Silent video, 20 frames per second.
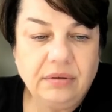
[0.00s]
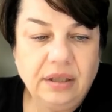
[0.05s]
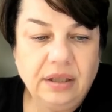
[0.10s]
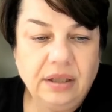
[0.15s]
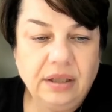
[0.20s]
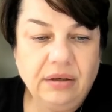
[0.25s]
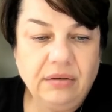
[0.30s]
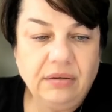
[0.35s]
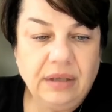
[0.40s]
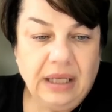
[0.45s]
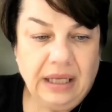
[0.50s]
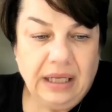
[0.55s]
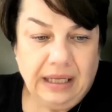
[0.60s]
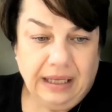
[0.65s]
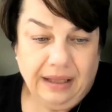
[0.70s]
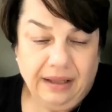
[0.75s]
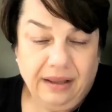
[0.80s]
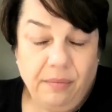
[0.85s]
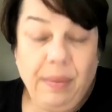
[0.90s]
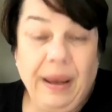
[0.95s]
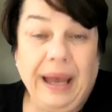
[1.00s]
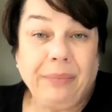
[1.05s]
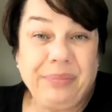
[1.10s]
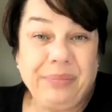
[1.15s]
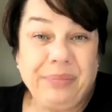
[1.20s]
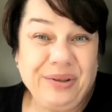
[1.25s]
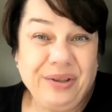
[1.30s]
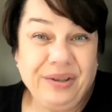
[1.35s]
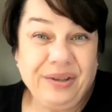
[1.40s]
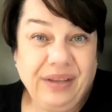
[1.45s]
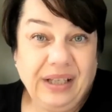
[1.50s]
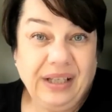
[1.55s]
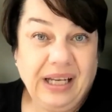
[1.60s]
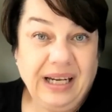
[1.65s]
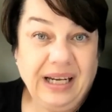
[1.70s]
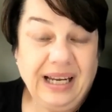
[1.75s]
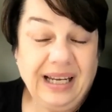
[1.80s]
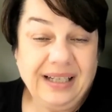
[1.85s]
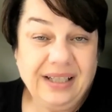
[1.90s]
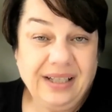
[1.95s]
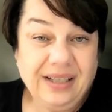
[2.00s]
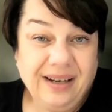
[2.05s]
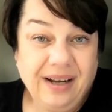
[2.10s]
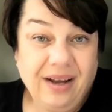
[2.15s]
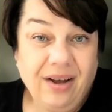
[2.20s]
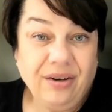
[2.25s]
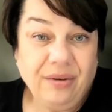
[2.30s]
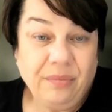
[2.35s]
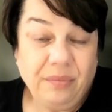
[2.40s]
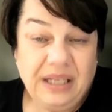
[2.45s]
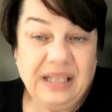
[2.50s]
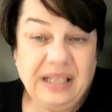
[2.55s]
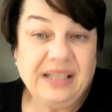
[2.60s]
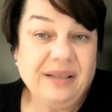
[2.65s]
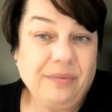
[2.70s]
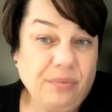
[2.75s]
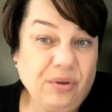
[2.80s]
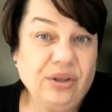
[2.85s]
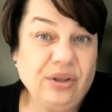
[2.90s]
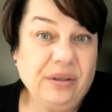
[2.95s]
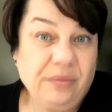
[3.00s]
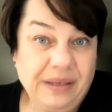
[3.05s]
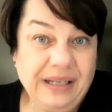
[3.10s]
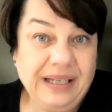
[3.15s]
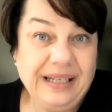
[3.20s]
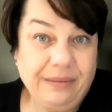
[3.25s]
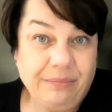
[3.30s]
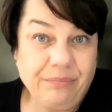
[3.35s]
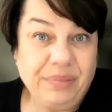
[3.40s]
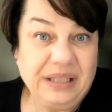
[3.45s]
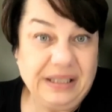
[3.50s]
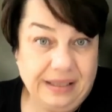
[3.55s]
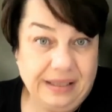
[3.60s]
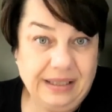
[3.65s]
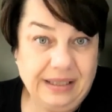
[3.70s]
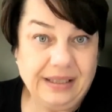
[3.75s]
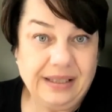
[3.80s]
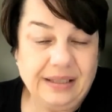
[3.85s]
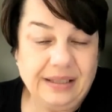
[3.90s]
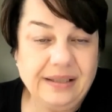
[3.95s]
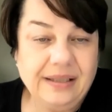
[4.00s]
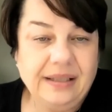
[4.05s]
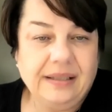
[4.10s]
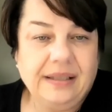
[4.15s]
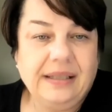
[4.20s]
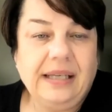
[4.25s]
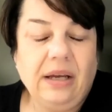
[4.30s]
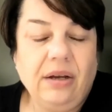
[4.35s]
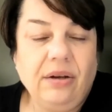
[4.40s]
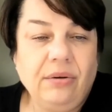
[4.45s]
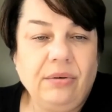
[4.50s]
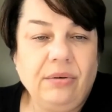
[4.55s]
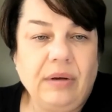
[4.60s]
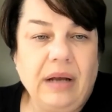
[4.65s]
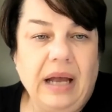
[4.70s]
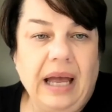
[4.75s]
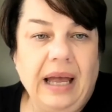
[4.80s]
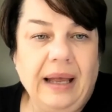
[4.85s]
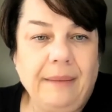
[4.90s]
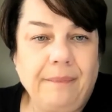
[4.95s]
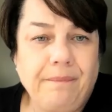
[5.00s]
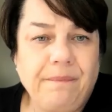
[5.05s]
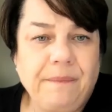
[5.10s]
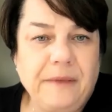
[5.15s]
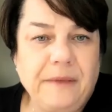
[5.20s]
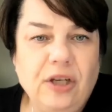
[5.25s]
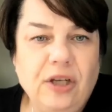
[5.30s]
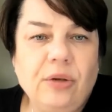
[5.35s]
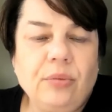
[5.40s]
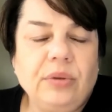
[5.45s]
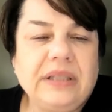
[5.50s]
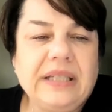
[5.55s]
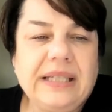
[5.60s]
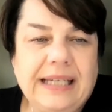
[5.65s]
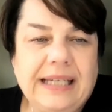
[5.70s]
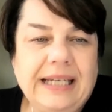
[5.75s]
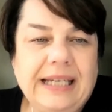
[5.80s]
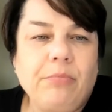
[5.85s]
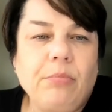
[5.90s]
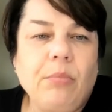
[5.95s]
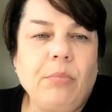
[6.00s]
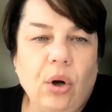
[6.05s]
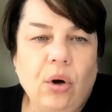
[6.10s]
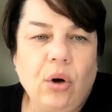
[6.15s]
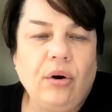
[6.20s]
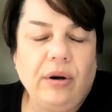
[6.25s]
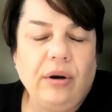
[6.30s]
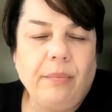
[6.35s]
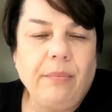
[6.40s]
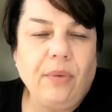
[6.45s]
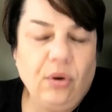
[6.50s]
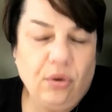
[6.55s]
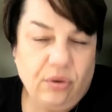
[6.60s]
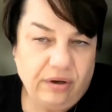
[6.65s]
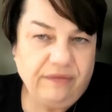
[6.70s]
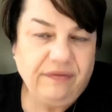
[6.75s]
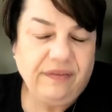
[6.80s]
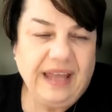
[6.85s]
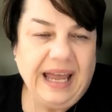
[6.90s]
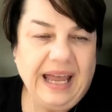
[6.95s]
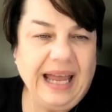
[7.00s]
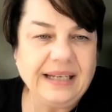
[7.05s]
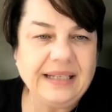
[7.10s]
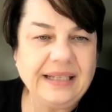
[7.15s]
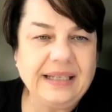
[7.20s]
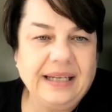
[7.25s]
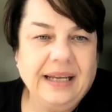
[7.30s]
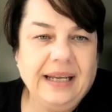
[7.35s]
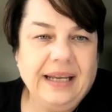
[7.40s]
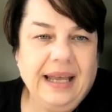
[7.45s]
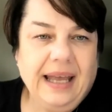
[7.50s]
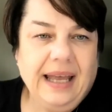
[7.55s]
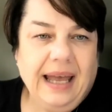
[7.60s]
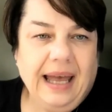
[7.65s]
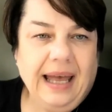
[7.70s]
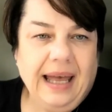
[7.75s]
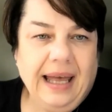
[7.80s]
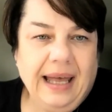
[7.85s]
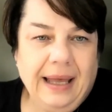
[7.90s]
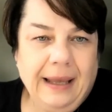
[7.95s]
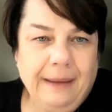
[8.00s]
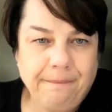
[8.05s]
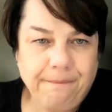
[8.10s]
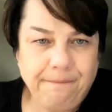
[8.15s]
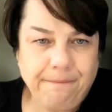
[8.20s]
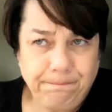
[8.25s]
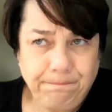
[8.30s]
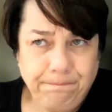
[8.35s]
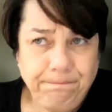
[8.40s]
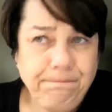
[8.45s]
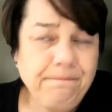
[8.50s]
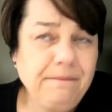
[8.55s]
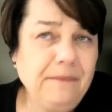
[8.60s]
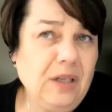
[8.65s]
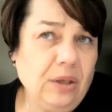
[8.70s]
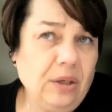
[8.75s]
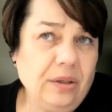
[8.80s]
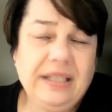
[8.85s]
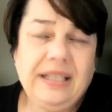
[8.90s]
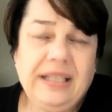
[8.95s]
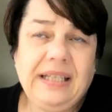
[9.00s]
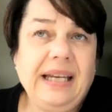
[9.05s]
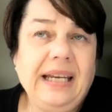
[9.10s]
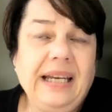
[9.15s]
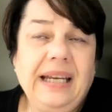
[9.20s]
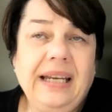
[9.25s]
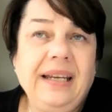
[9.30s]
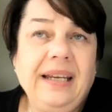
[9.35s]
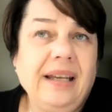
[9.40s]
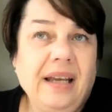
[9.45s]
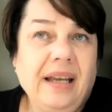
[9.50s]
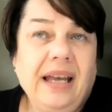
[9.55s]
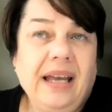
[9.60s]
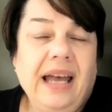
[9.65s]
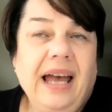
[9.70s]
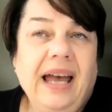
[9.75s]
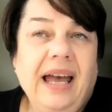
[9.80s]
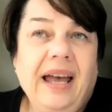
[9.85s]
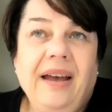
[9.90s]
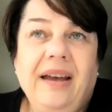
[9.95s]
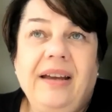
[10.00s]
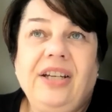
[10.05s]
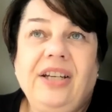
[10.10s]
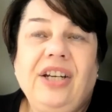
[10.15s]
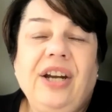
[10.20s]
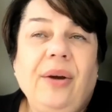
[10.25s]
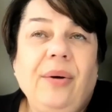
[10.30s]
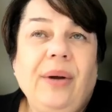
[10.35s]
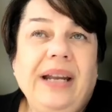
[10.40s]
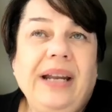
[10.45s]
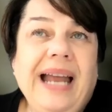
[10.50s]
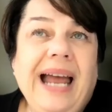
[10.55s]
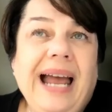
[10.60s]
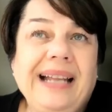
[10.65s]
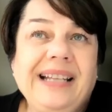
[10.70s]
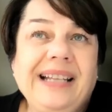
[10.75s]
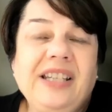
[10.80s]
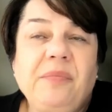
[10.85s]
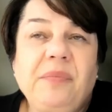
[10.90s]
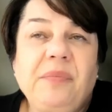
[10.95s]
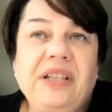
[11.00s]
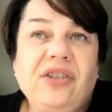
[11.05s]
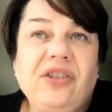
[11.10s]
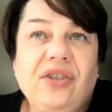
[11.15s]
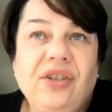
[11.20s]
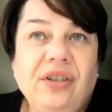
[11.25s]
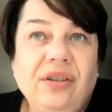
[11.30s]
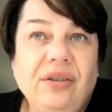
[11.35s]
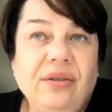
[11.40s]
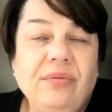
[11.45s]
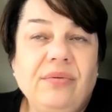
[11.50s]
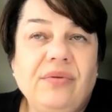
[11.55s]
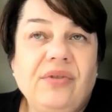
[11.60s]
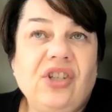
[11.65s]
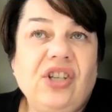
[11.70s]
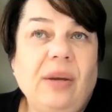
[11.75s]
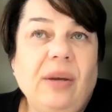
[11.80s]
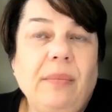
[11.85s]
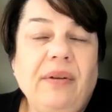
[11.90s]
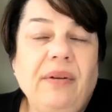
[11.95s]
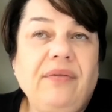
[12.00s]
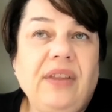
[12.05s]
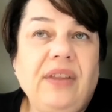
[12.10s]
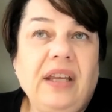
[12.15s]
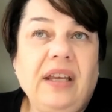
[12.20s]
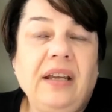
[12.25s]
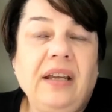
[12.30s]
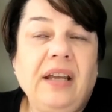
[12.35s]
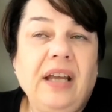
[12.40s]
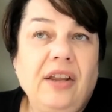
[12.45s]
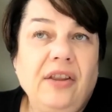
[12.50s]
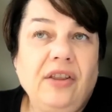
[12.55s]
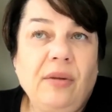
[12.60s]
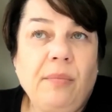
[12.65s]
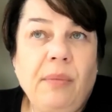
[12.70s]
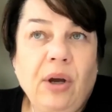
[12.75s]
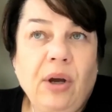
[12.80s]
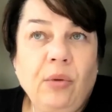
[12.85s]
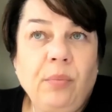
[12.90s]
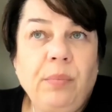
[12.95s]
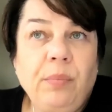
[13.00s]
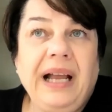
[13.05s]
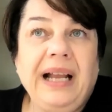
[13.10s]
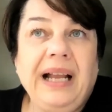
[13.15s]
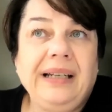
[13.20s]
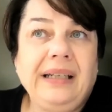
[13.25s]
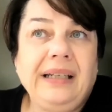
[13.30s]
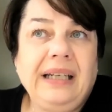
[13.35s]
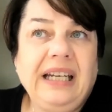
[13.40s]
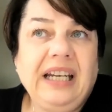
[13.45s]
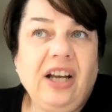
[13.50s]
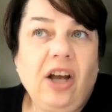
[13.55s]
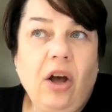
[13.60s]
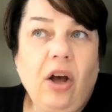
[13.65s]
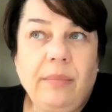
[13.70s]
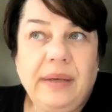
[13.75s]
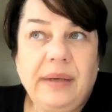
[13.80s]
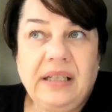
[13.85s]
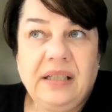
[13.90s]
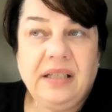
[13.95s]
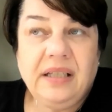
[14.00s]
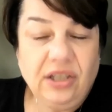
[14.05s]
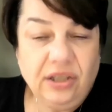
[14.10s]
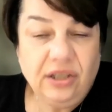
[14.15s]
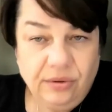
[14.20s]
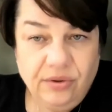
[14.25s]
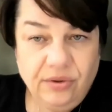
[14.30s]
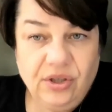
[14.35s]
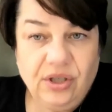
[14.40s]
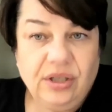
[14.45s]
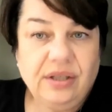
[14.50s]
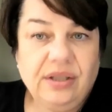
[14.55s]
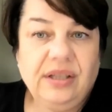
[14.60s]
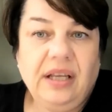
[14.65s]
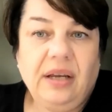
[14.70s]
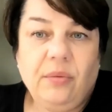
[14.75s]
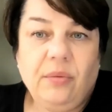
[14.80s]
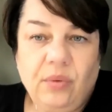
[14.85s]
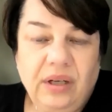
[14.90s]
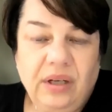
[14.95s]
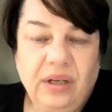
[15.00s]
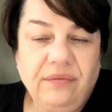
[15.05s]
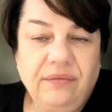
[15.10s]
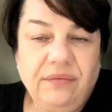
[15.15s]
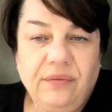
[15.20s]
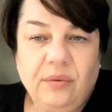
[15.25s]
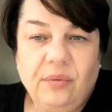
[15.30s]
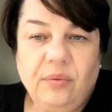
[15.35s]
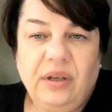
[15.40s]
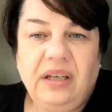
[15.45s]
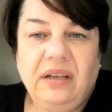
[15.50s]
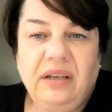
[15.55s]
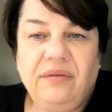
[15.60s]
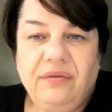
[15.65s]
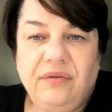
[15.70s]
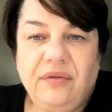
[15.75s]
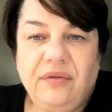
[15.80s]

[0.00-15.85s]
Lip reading: the backbone of the Canadian economy is small to medium businesses. So you will see more and more of that. You'll see enhancements to some of the mobile and e-commerce solutions that we've